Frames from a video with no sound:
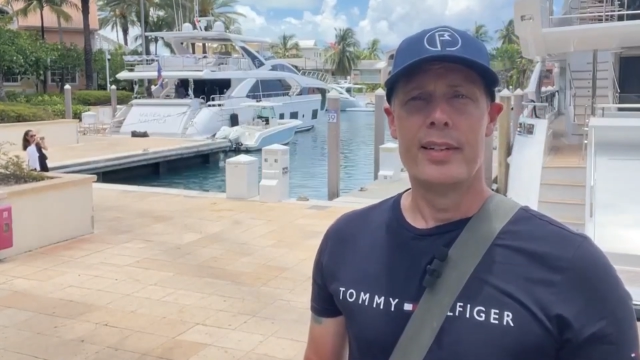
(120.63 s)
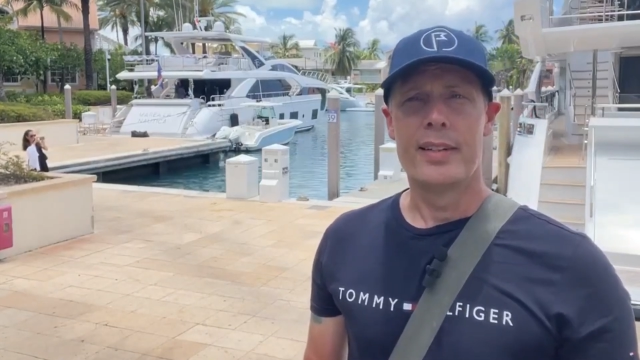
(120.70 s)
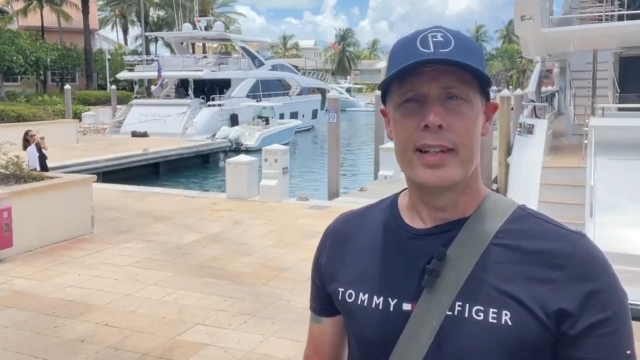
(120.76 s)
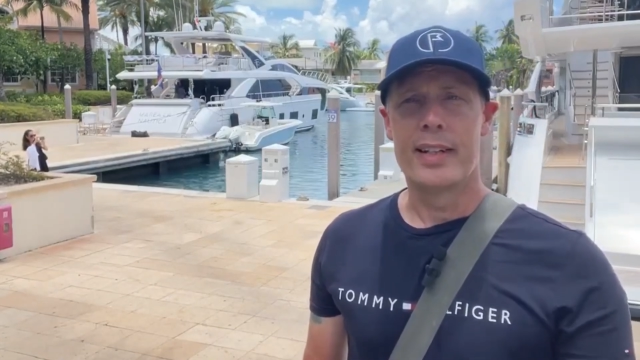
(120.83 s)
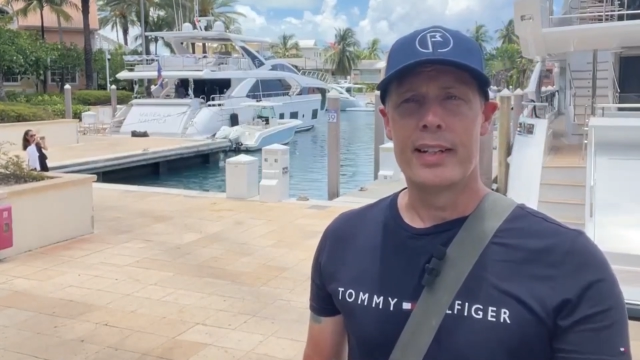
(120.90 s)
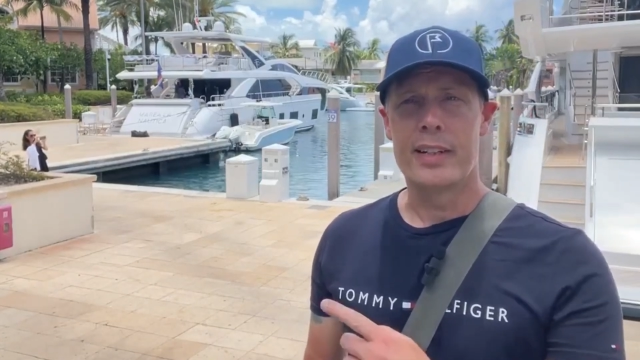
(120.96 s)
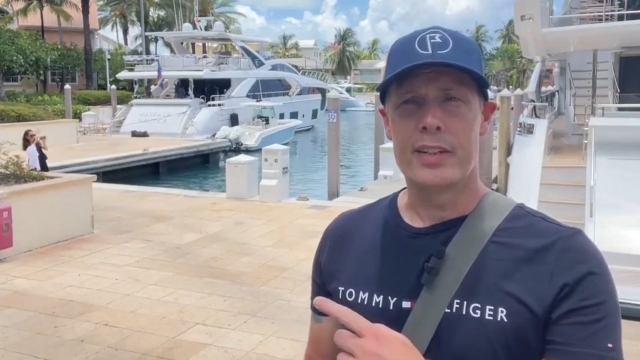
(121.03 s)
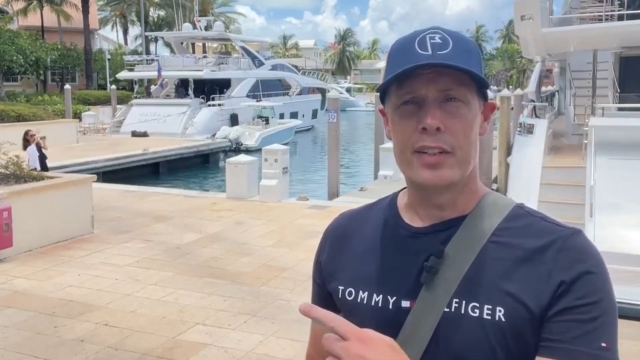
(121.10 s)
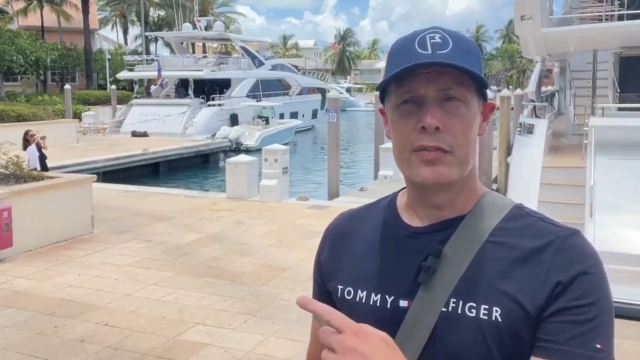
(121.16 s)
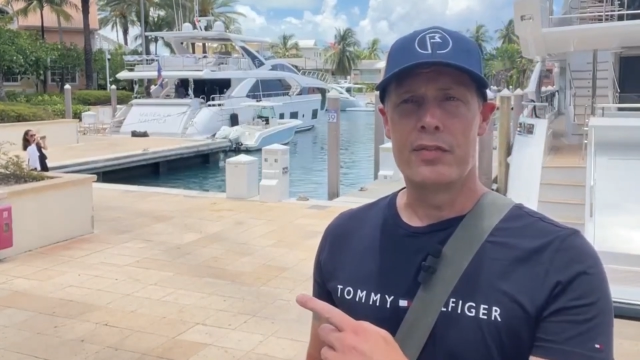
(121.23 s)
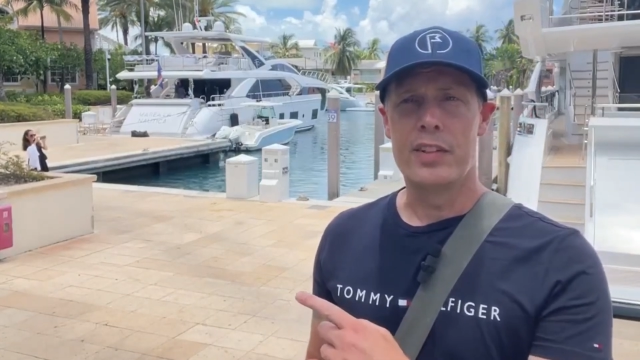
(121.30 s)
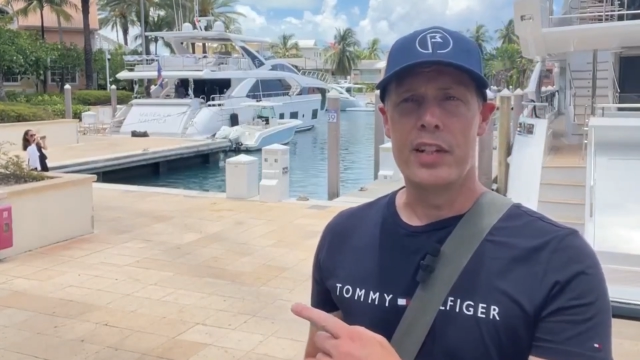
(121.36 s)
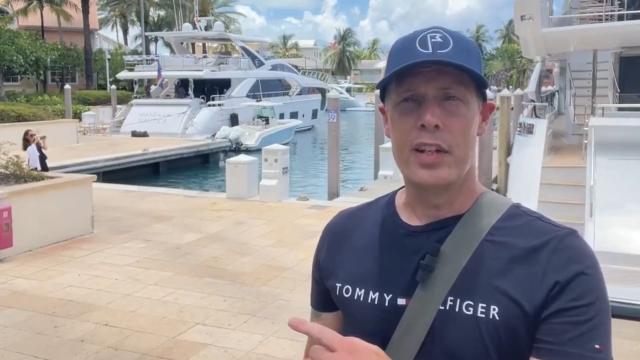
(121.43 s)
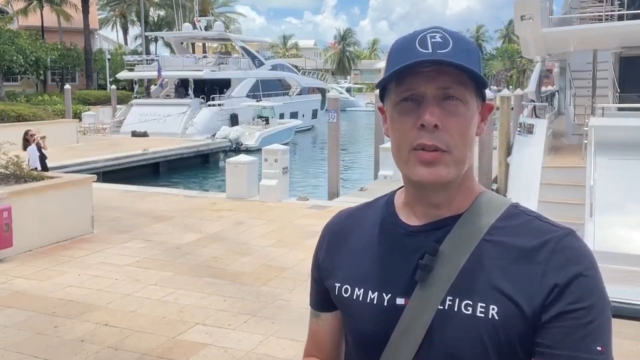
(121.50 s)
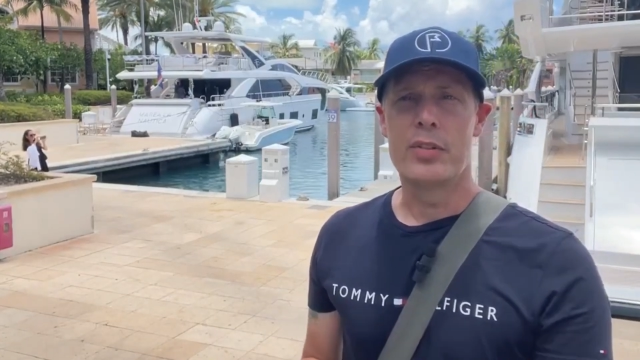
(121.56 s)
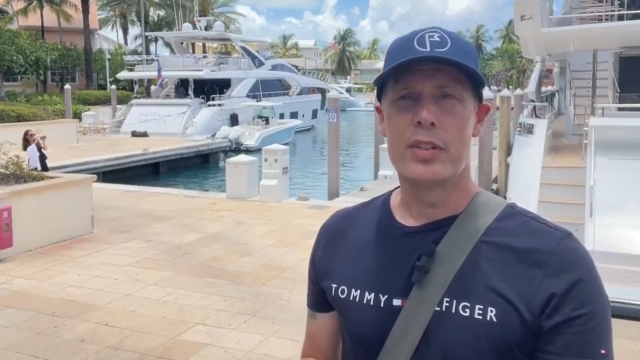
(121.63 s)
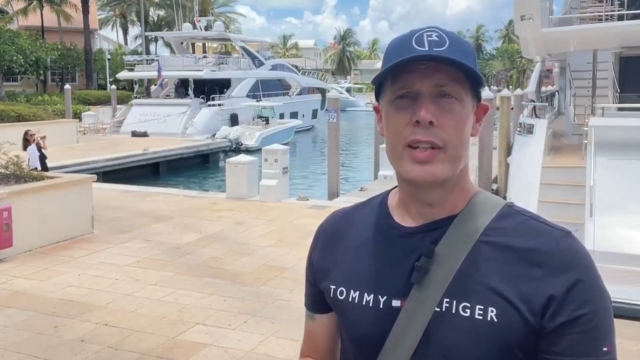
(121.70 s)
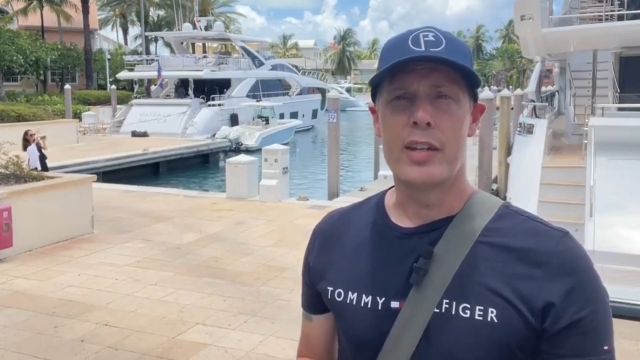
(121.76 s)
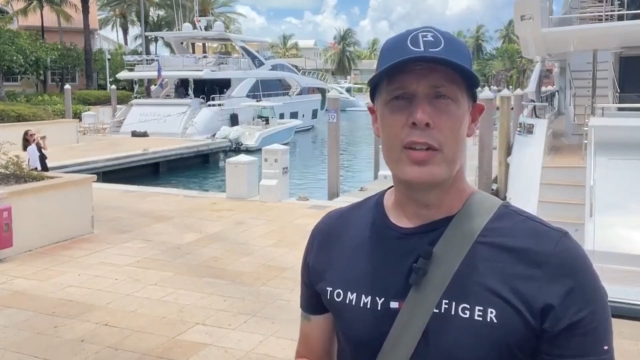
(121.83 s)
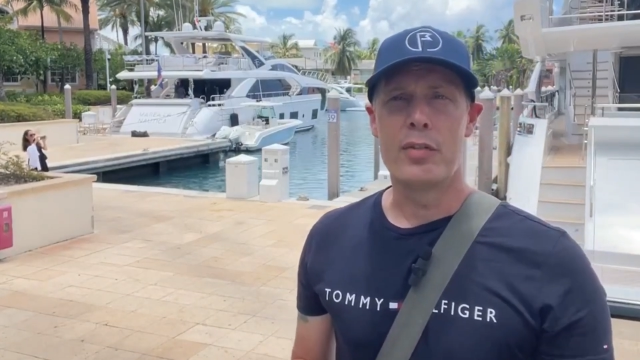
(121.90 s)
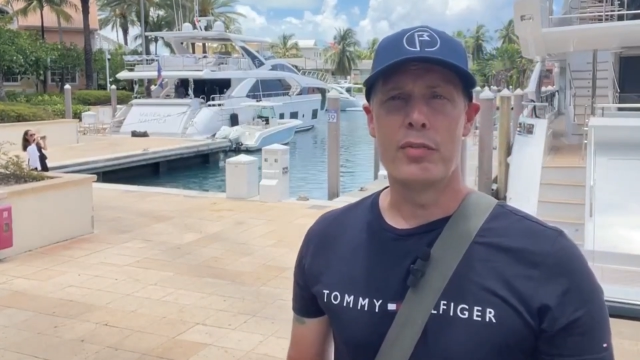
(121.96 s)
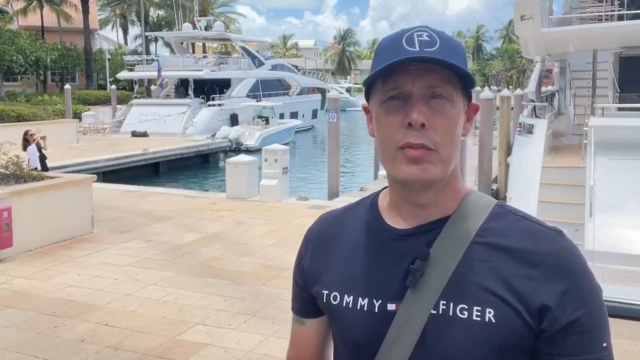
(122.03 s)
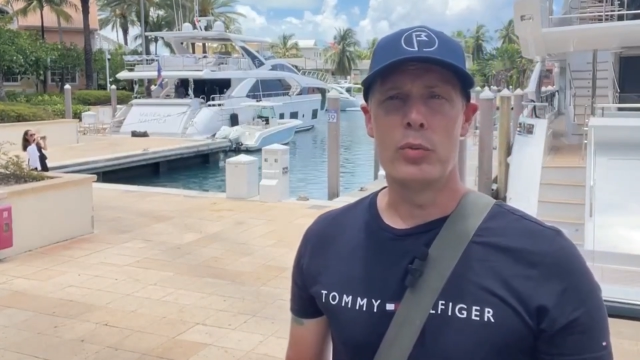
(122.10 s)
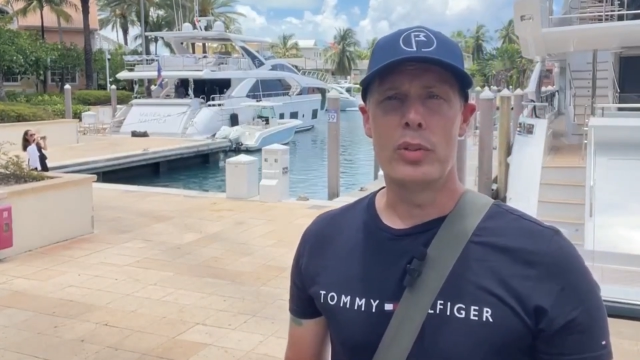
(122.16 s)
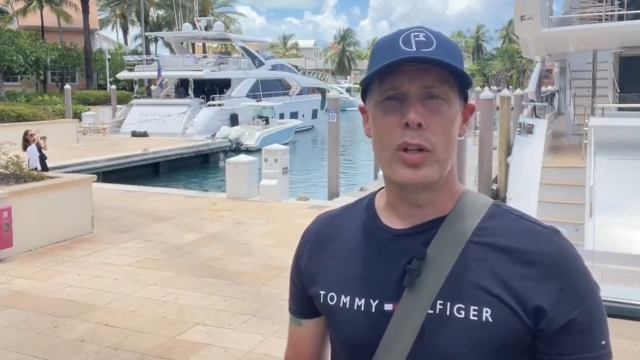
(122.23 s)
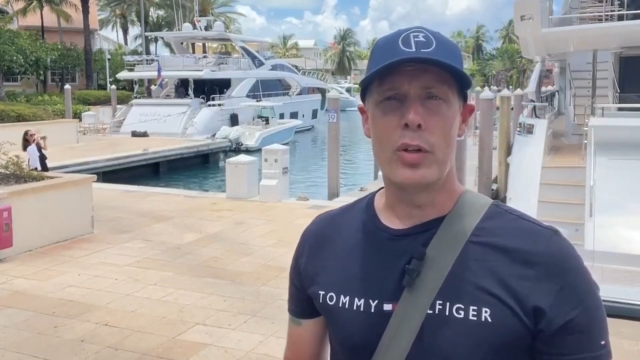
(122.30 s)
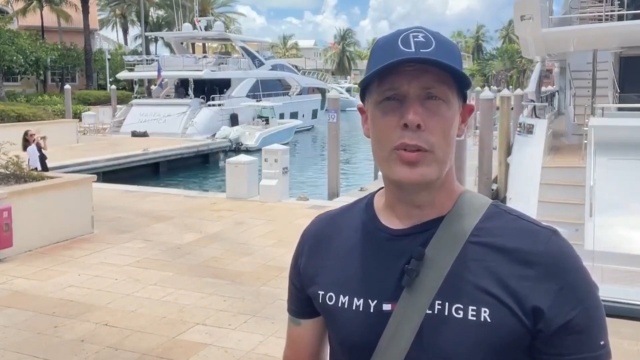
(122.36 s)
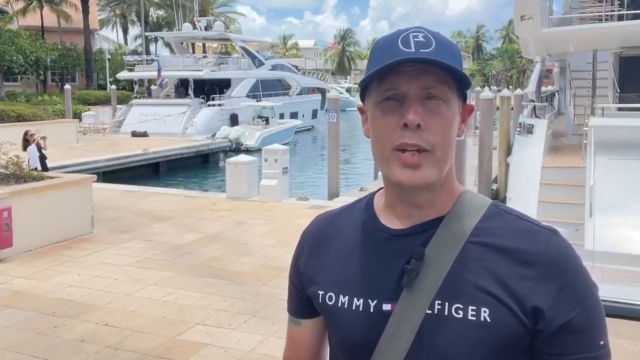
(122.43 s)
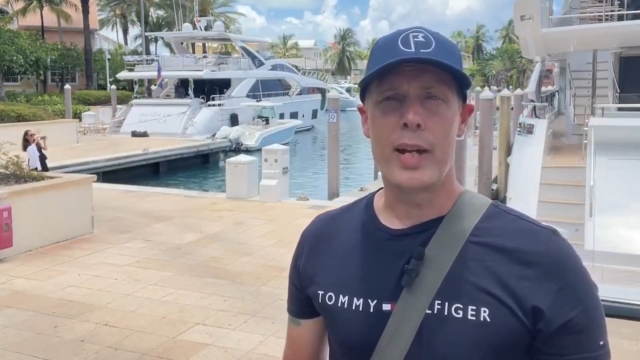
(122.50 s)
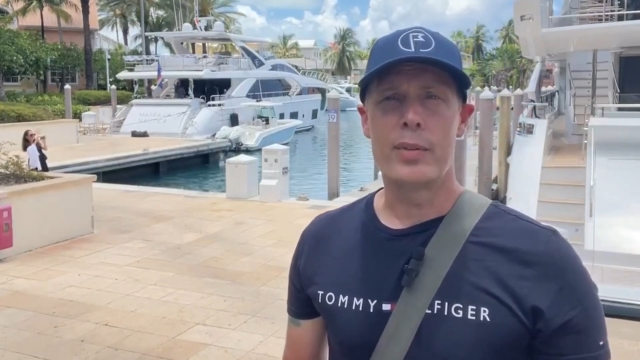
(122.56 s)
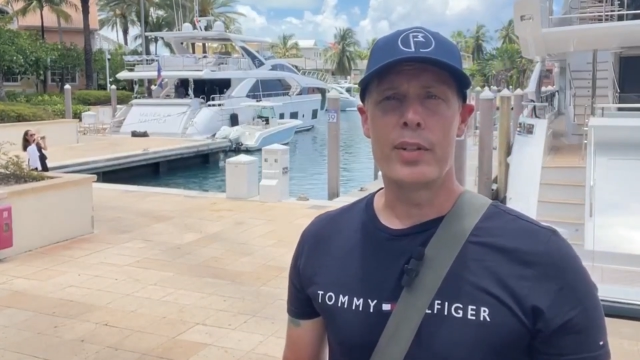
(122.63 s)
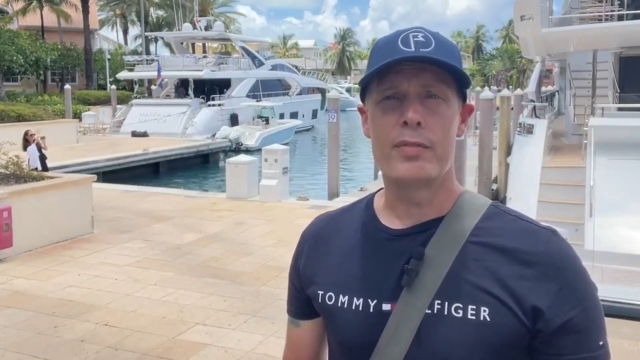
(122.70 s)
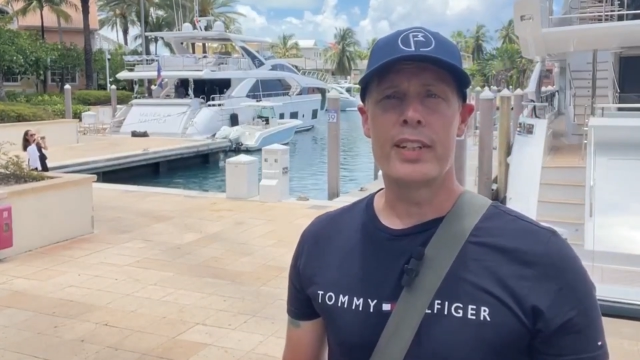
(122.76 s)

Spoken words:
then click this video to get the full lowdown of